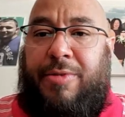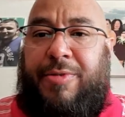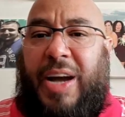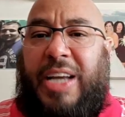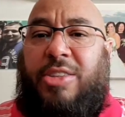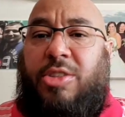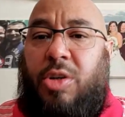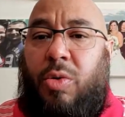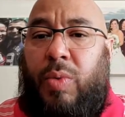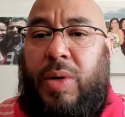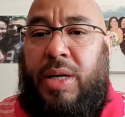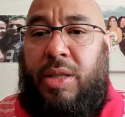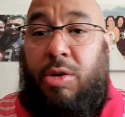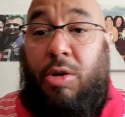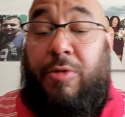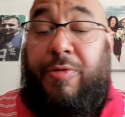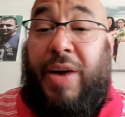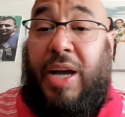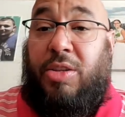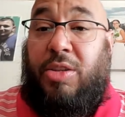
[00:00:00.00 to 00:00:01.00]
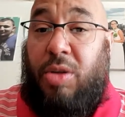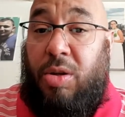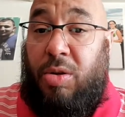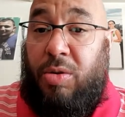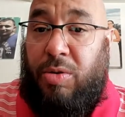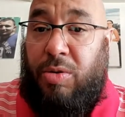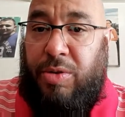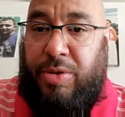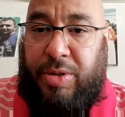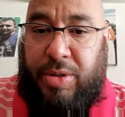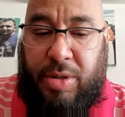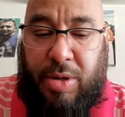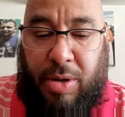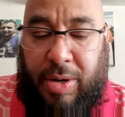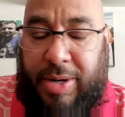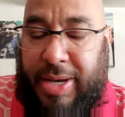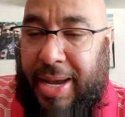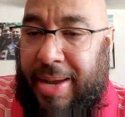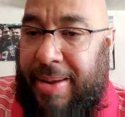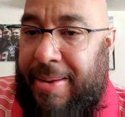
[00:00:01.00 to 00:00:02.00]
Fight to win, don't fight to lose.
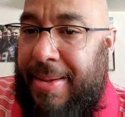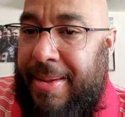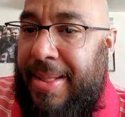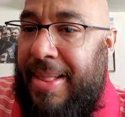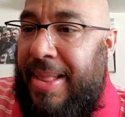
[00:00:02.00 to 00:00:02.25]
Okay.